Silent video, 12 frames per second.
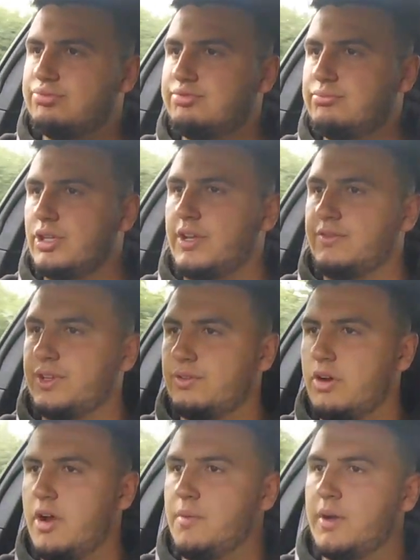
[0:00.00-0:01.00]
Looking for the
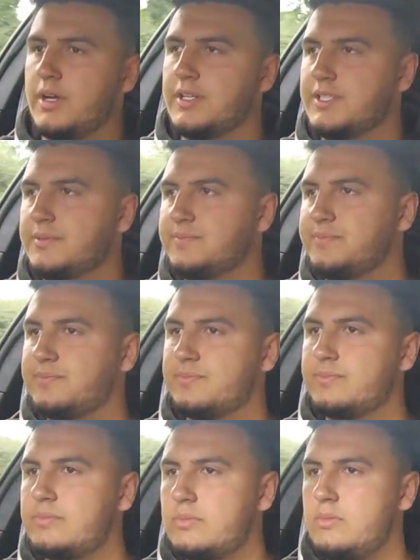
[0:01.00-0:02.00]
right word.
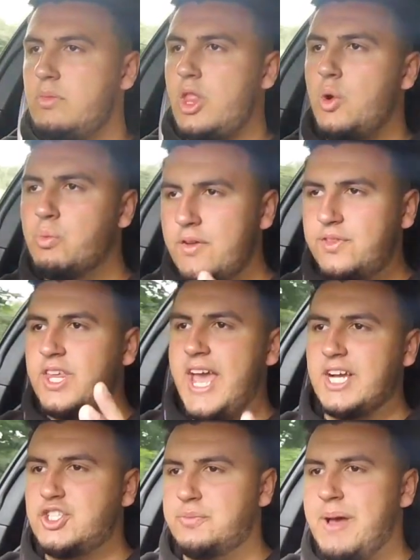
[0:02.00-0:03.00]
With the
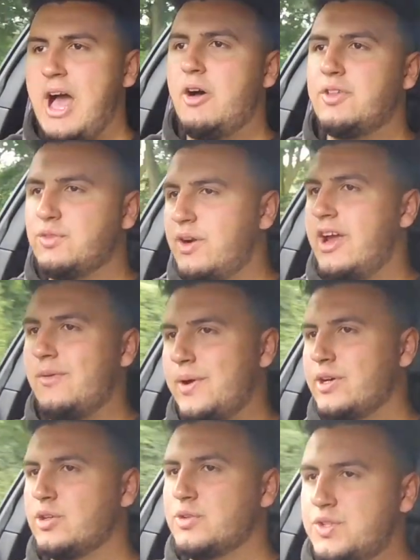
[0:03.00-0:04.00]
extra power of the rear
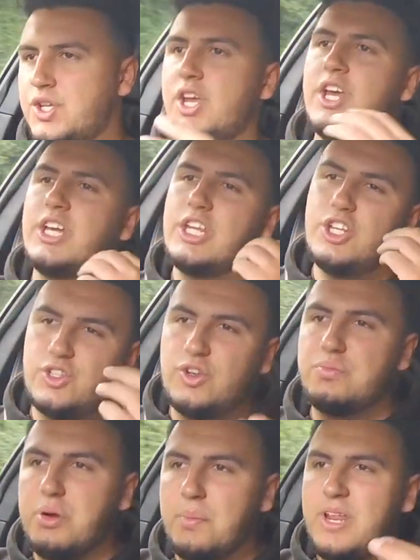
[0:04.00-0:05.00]
wheels, you
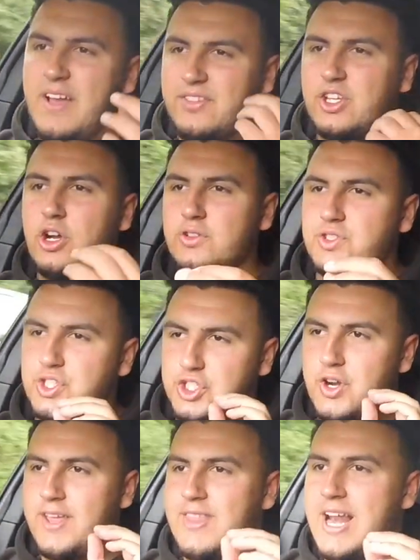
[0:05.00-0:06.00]
do probably have to
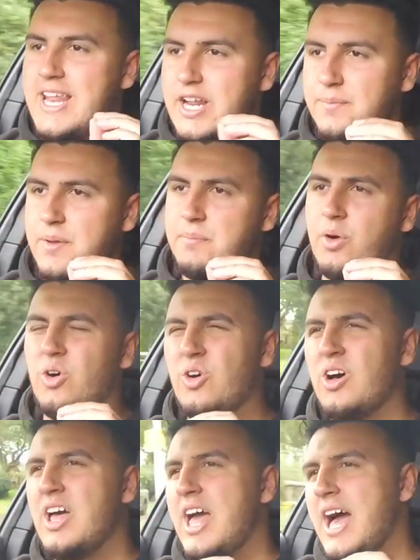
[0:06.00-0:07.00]
concentrate that little bit more,
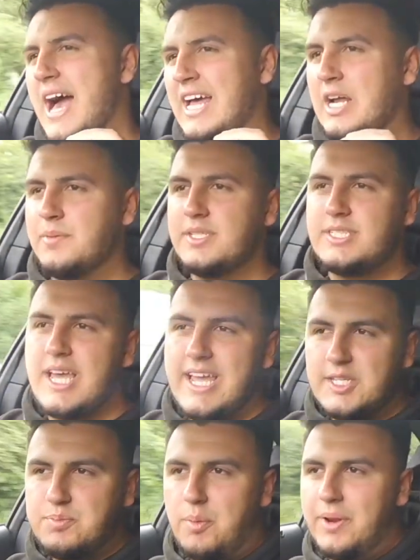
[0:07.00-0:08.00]
and I would say
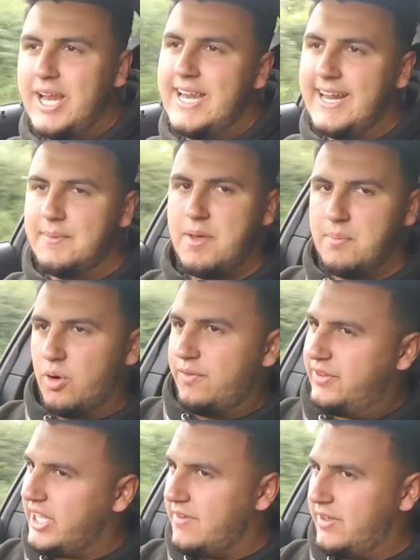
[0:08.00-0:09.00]
it's probably a little bit more
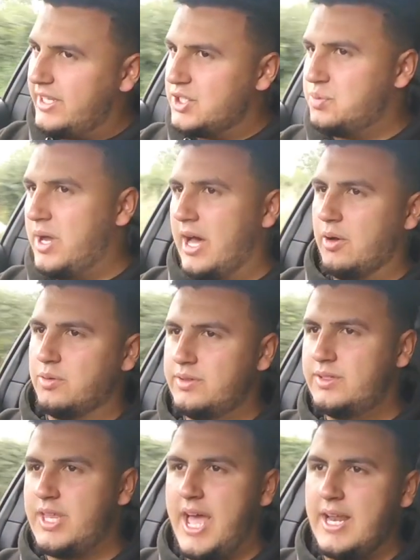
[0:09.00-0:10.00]
forgiving as well
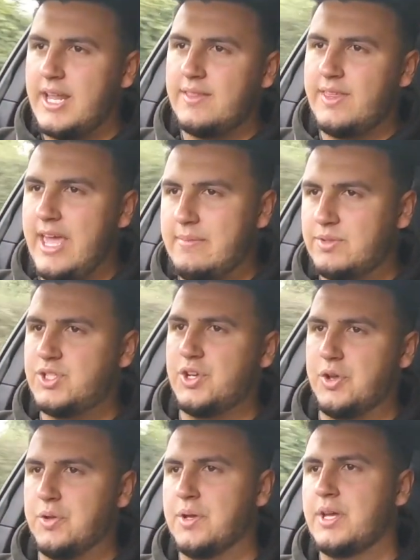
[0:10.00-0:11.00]
than the
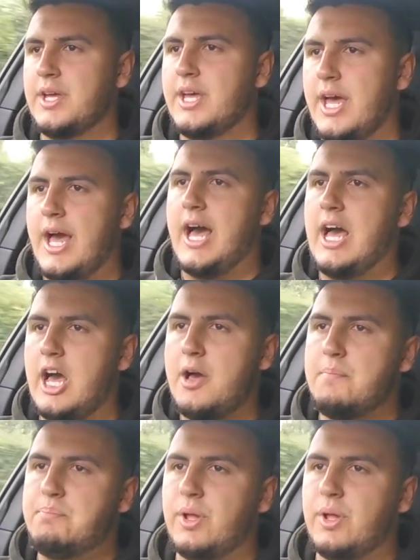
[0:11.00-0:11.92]
M2.